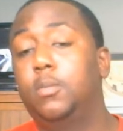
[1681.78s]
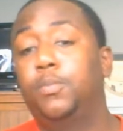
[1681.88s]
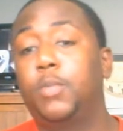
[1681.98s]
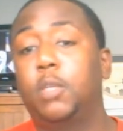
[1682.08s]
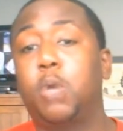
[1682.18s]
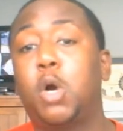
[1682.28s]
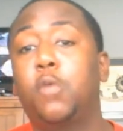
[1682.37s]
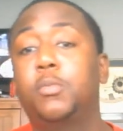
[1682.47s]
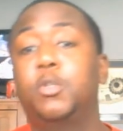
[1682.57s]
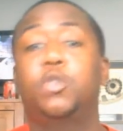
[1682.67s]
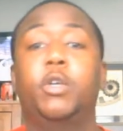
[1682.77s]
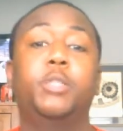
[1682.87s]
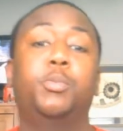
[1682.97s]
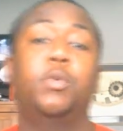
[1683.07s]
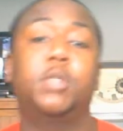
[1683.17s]
borrow from the
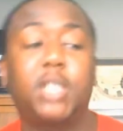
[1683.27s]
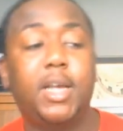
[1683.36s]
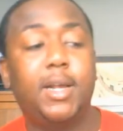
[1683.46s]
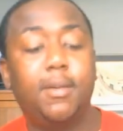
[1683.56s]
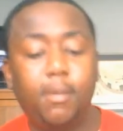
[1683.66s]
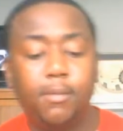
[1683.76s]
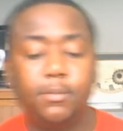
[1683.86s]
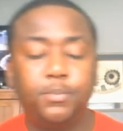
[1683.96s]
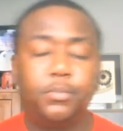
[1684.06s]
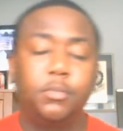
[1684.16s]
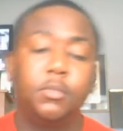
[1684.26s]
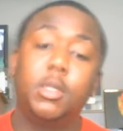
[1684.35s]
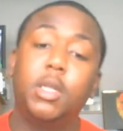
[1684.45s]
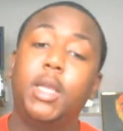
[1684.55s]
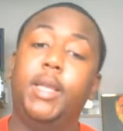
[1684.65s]
transport side,
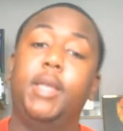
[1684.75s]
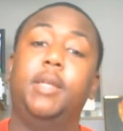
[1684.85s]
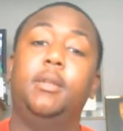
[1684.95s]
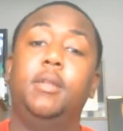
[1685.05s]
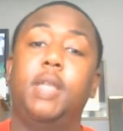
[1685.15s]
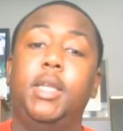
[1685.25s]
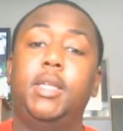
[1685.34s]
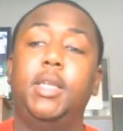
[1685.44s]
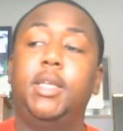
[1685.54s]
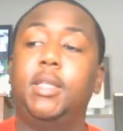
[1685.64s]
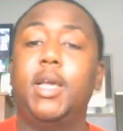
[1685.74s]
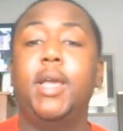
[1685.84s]
and they did that,